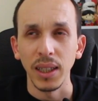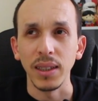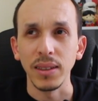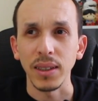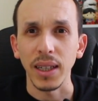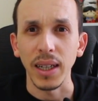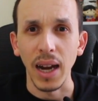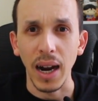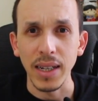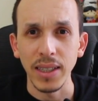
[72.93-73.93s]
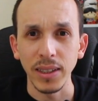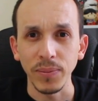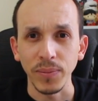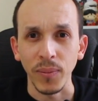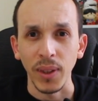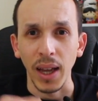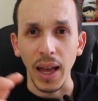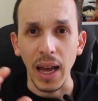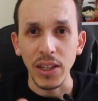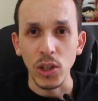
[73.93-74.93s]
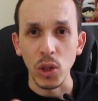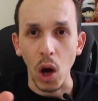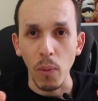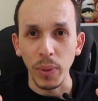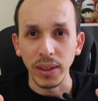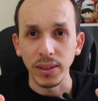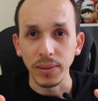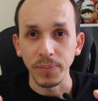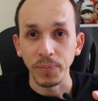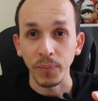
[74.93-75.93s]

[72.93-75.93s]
is regarding add topics